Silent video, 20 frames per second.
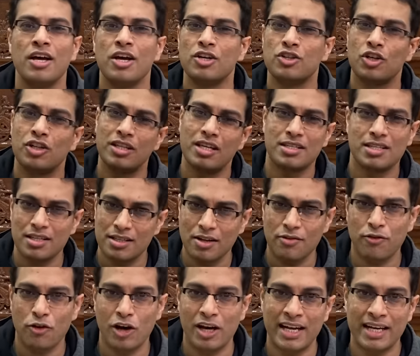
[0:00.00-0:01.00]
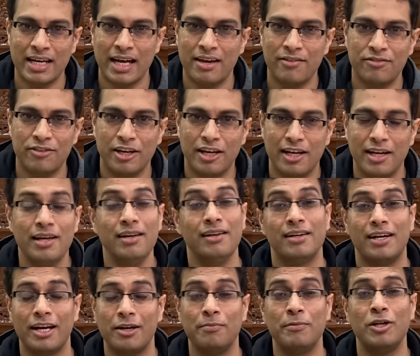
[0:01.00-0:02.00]
So this is the falling knife theory.
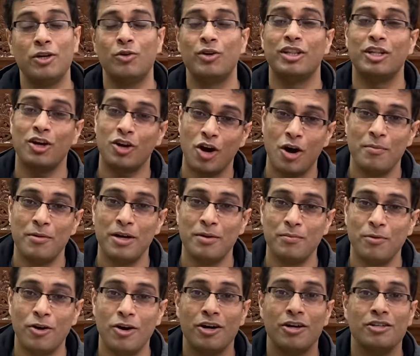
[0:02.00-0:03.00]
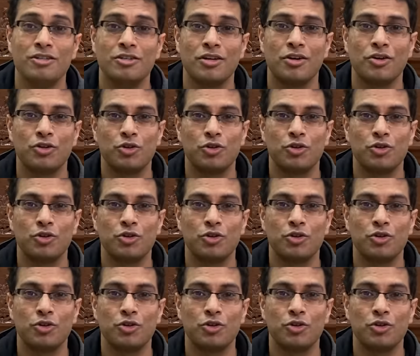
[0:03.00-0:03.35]
Let me know in the comment box,